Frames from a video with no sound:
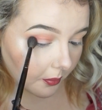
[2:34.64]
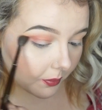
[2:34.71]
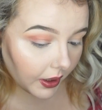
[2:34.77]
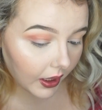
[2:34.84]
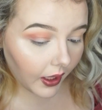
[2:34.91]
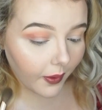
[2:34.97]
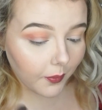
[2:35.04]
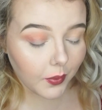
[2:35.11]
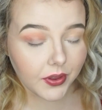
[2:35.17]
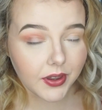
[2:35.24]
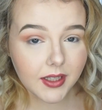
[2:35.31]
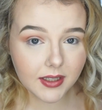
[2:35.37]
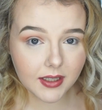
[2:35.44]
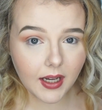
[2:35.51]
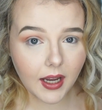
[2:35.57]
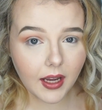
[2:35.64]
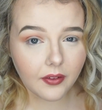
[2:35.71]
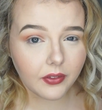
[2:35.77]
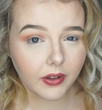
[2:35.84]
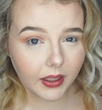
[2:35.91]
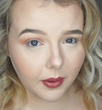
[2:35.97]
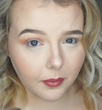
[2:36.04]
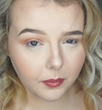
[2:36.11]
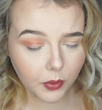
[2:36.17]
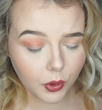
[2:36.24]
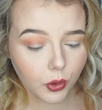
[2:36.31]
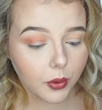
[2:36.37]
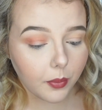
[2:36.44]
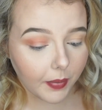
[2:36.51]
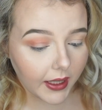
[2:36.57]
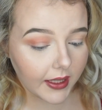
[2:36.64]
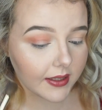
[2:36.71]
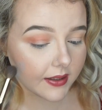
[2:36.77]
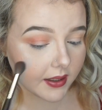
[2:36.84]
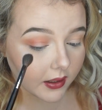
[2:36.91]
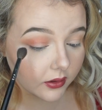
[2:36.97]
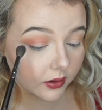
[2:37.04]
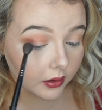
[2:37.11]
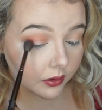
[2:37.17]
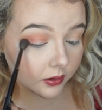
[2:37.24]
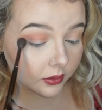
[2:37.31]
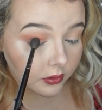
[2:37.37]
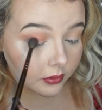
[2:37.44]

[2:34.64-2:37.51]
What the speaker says: But I want this to have like a good base colour.